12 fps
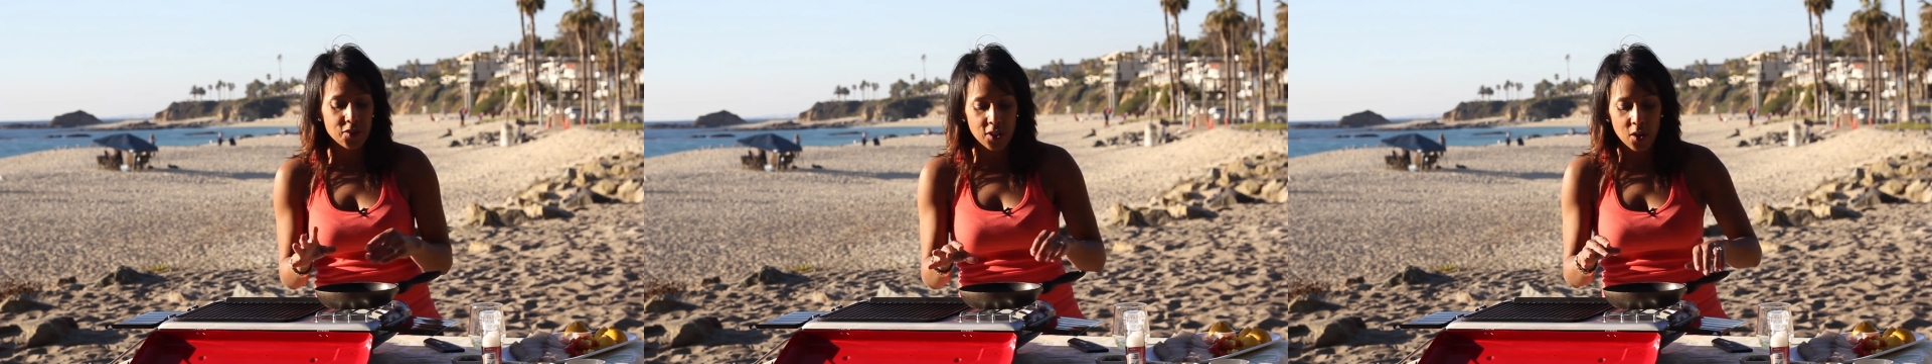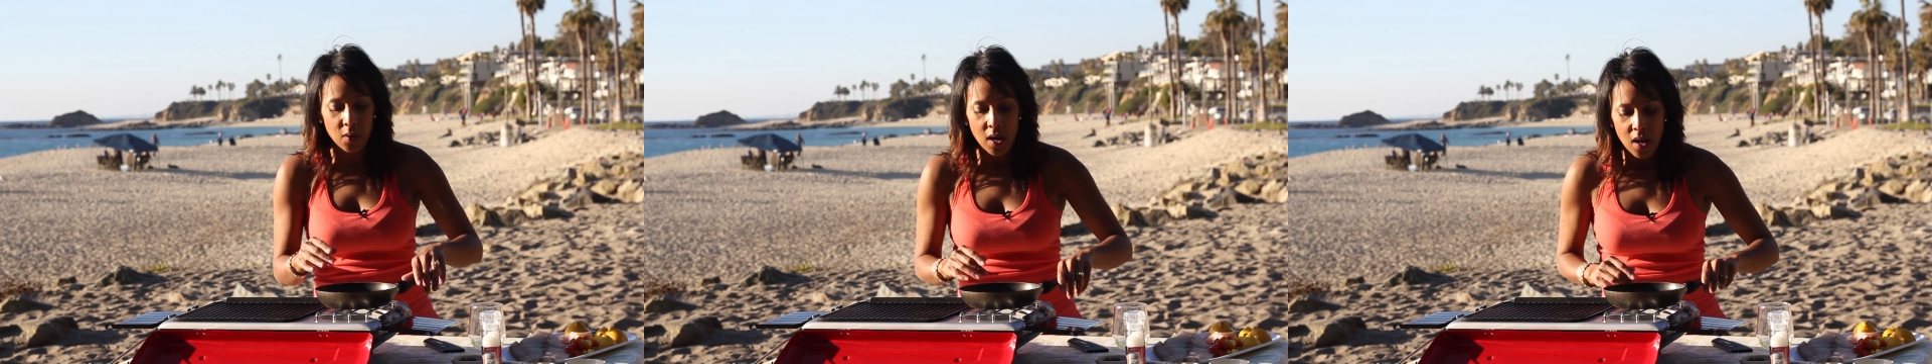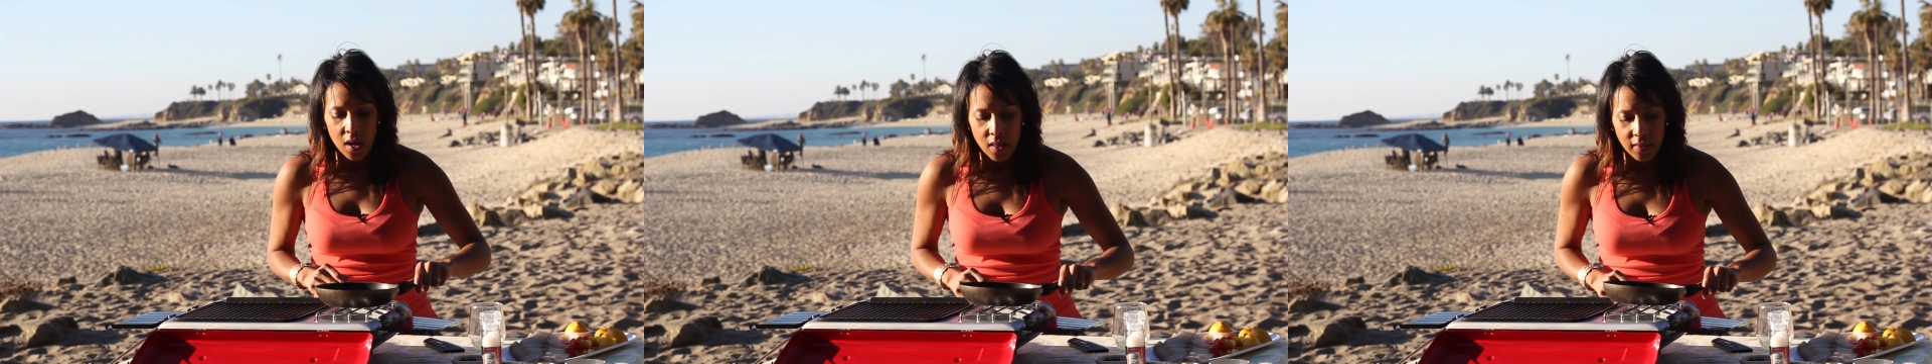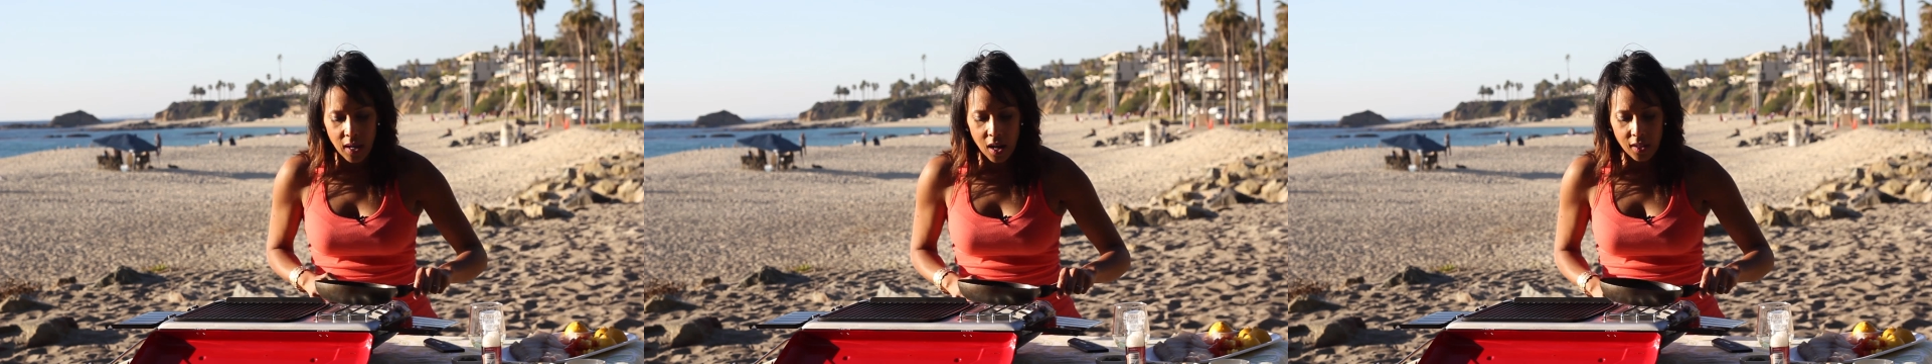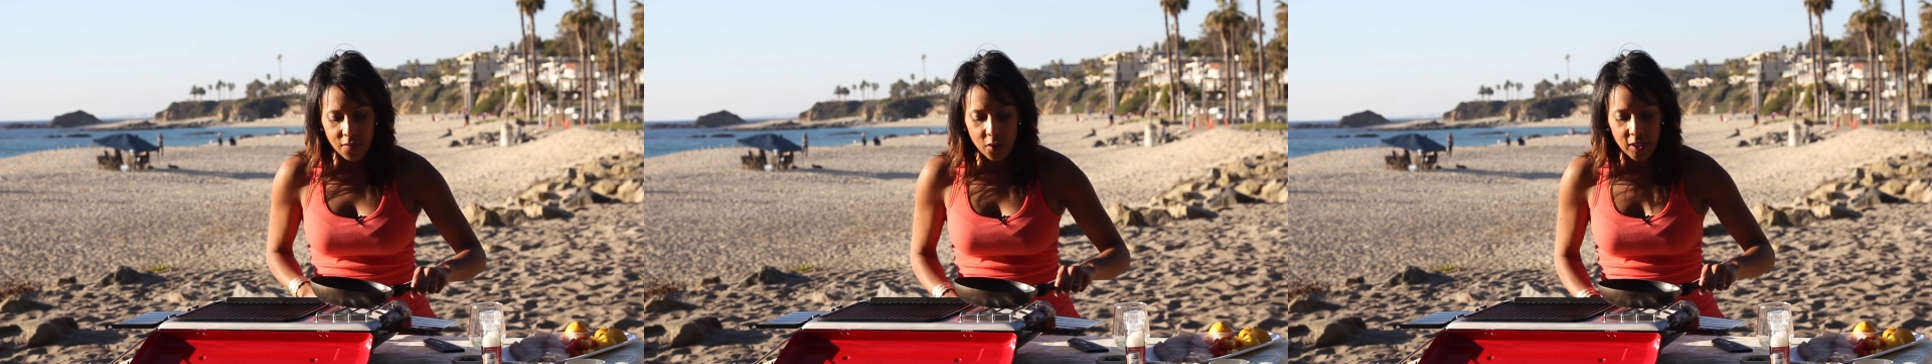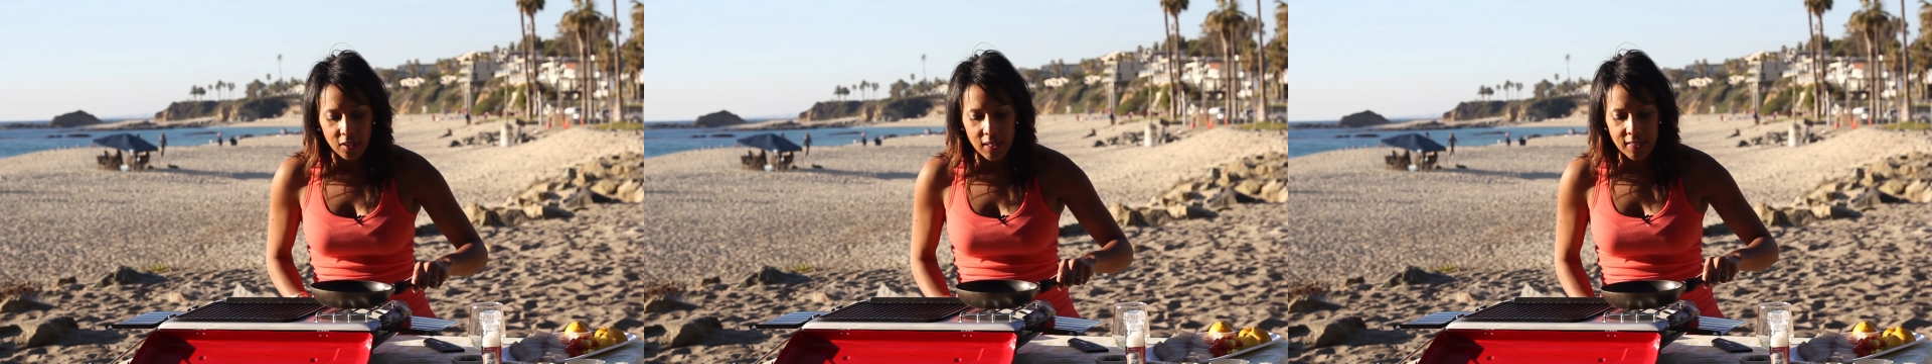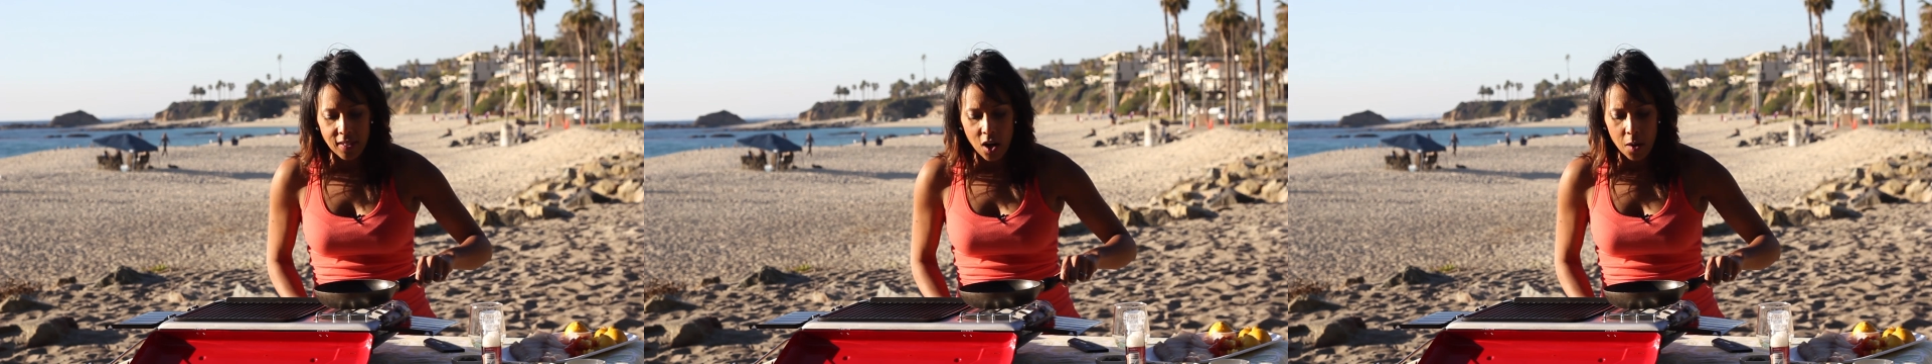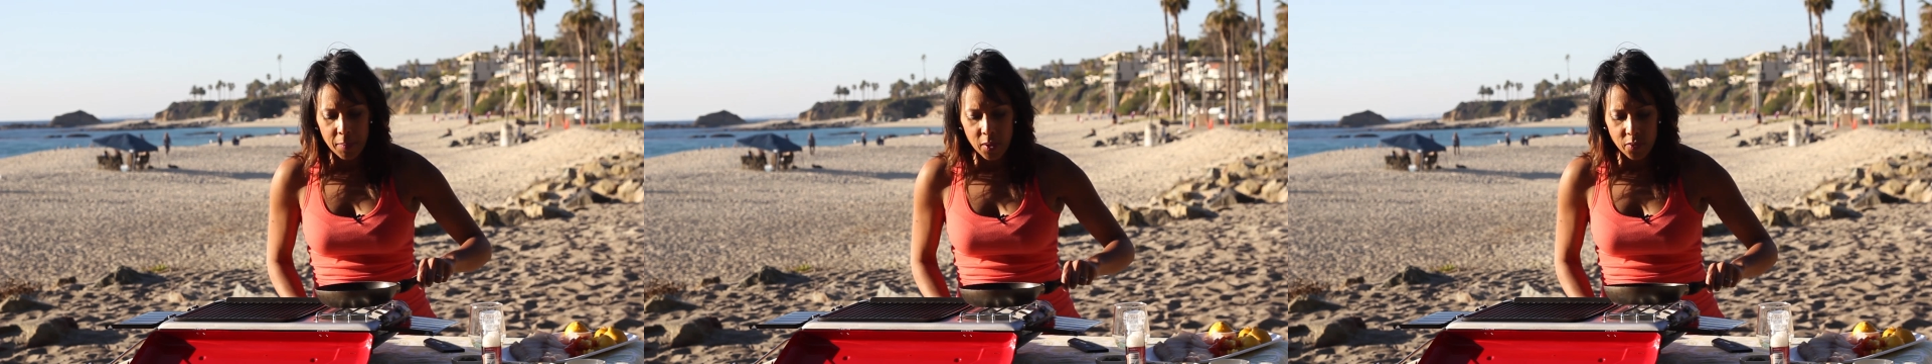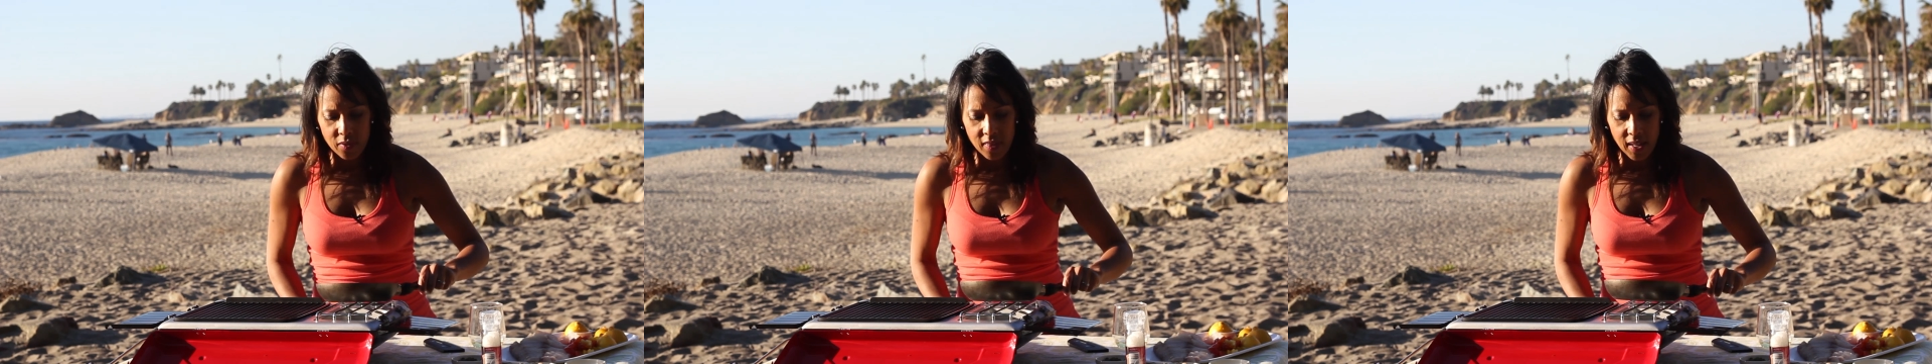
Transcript: So the olive oil is almost